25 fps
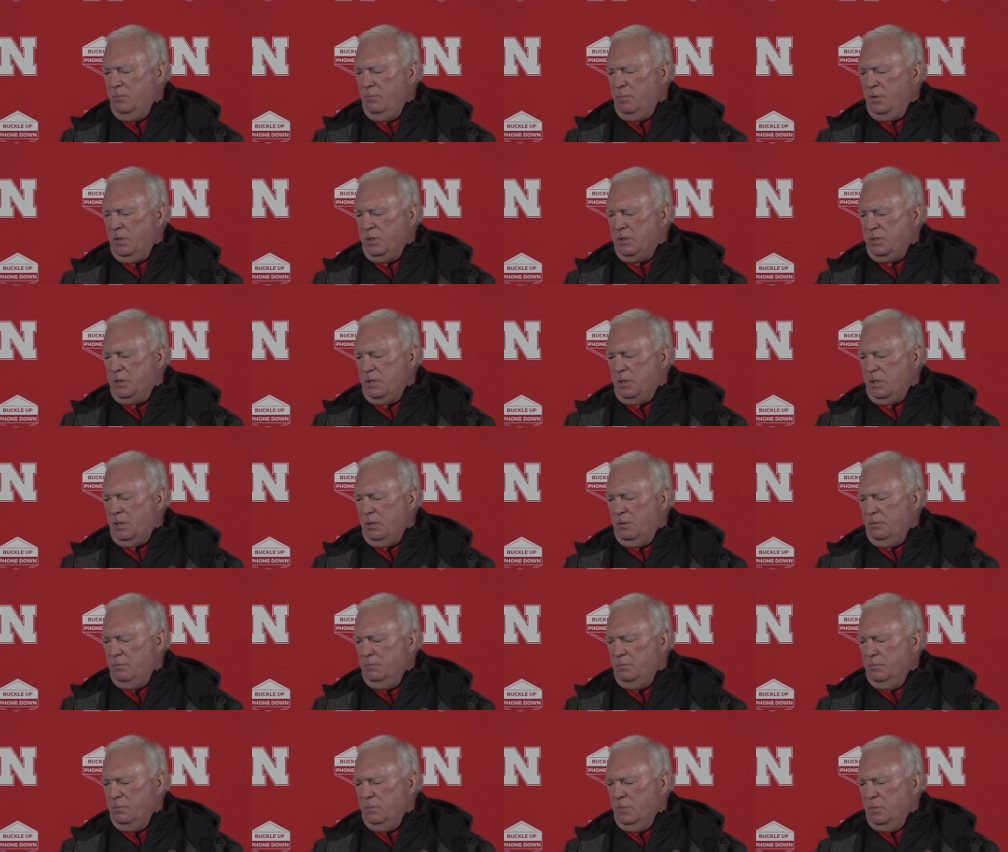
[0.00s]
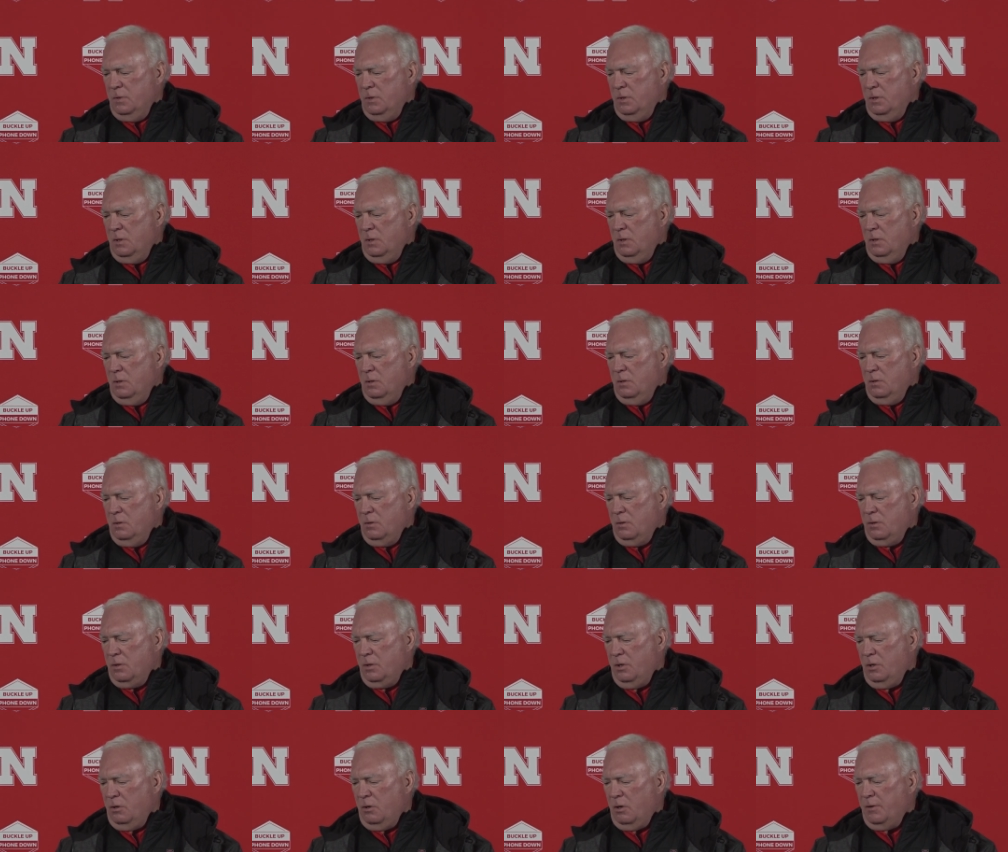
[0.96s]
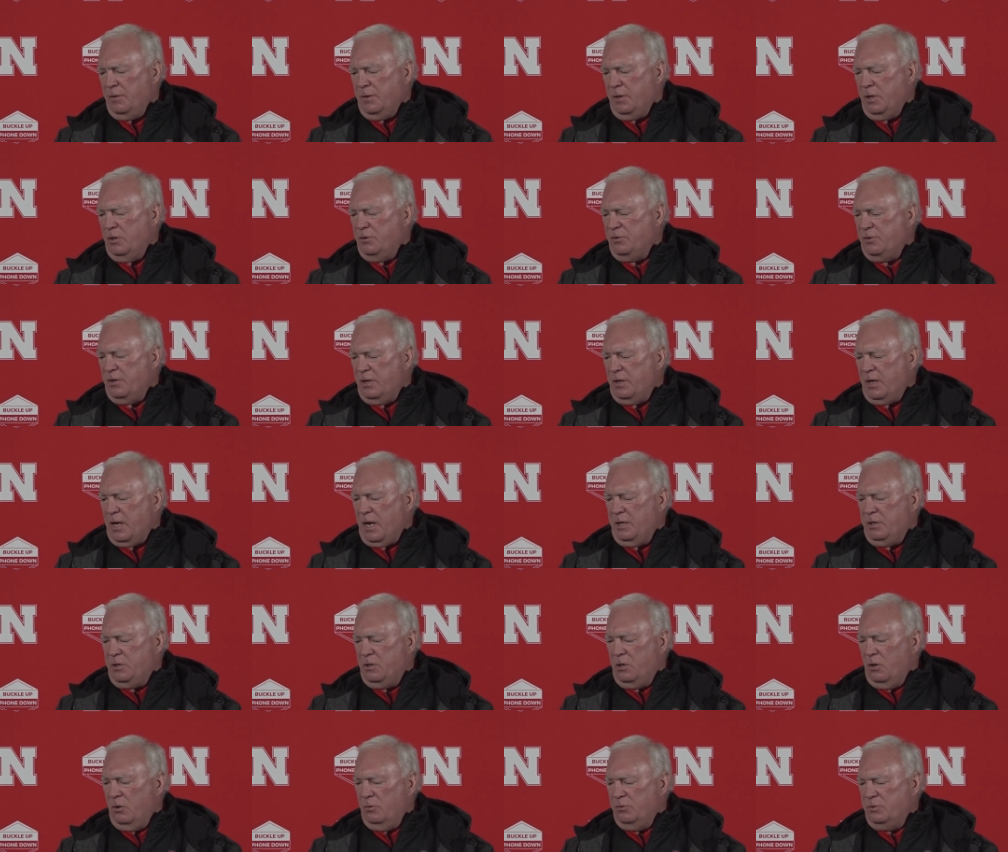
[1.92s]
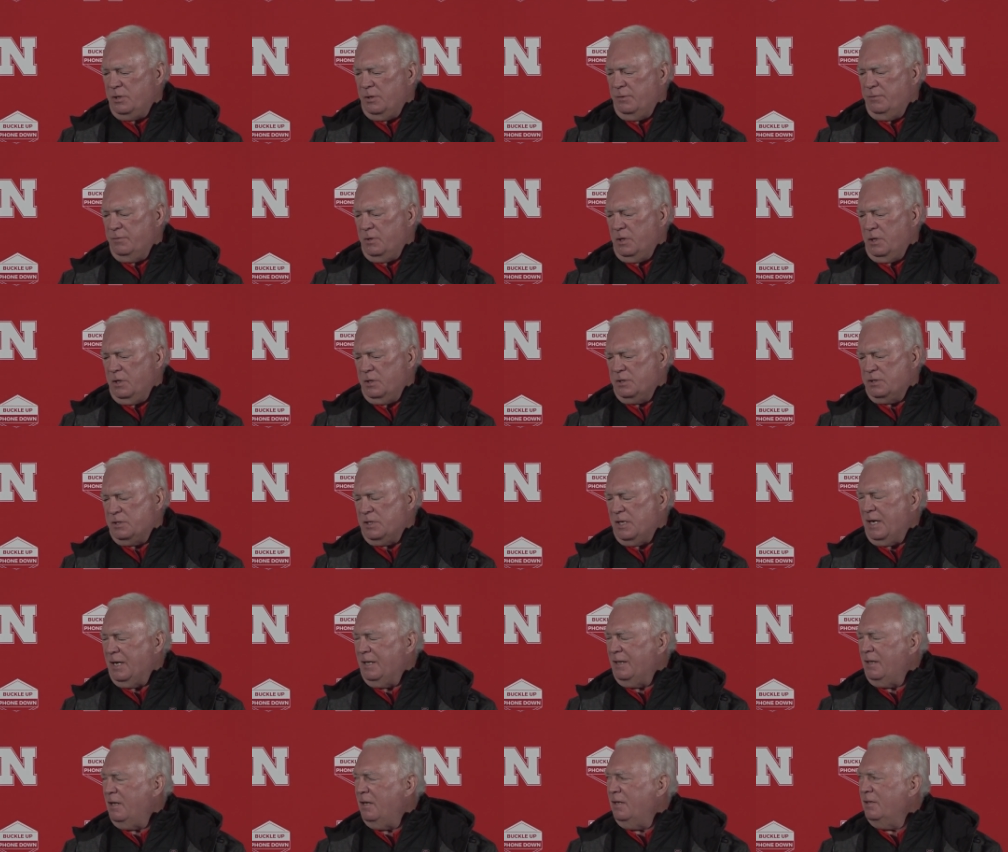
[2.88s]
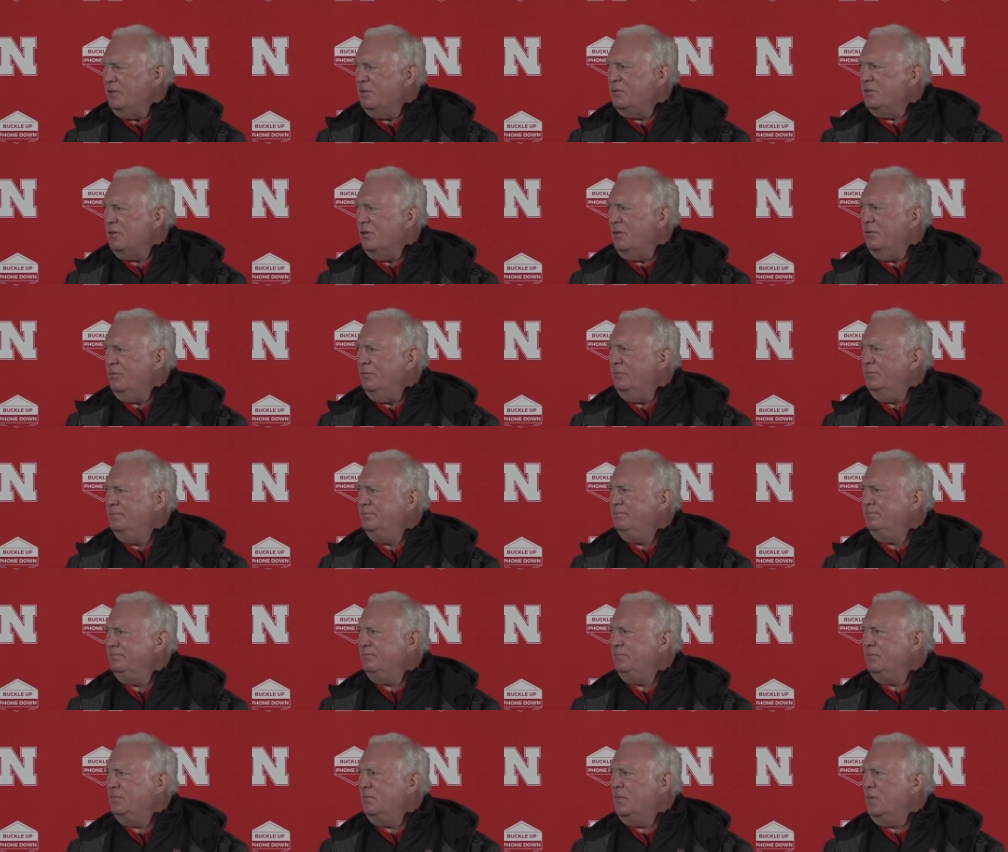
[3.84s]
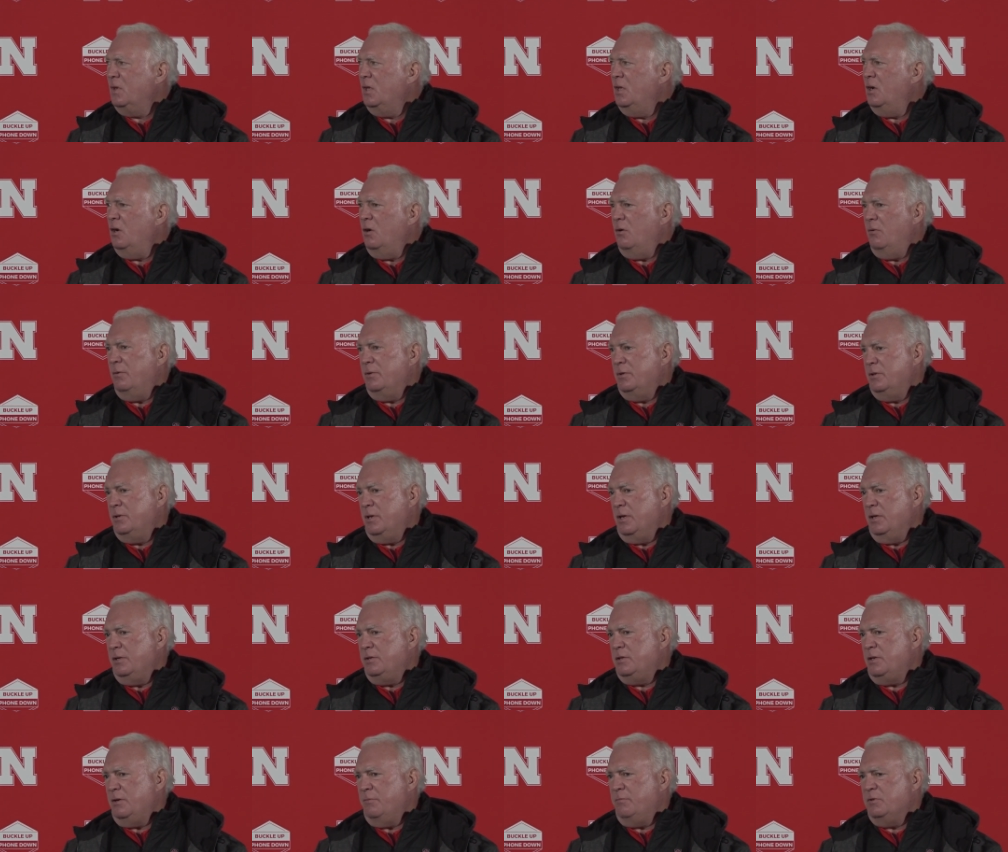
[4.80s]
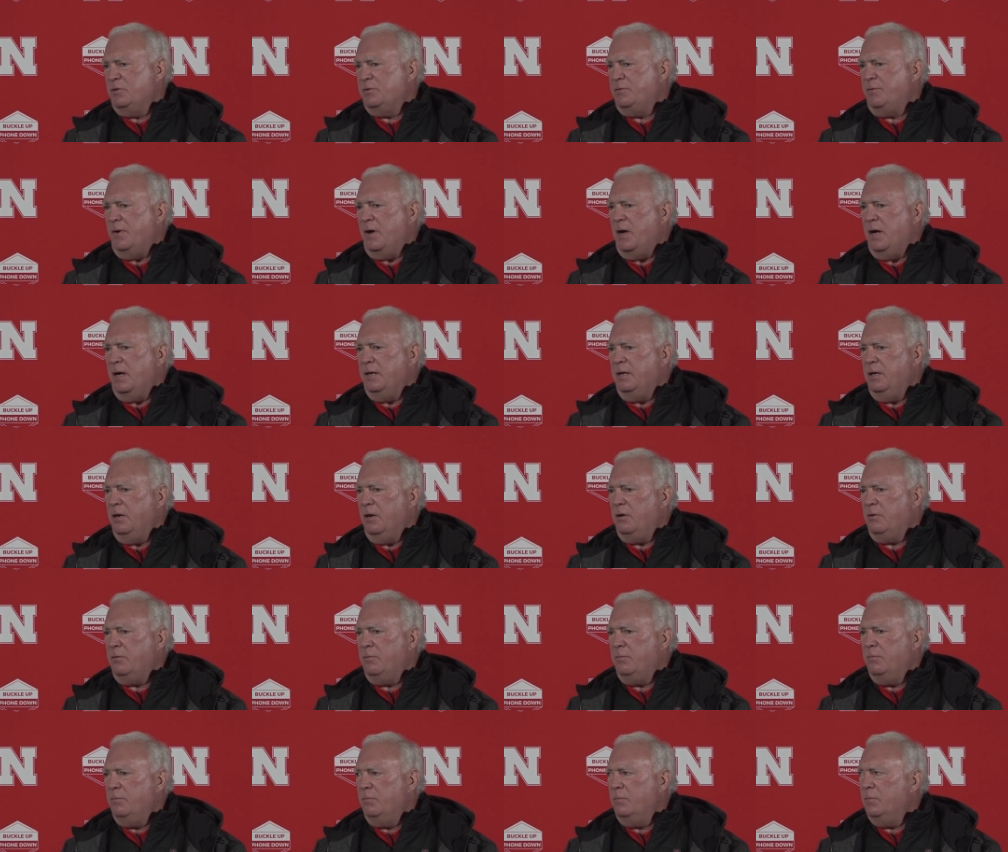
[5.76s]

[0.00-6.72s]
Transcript: But uh, you know, all the years as a head coach, I was on the sideline, so you know, it, it, it, was fine there.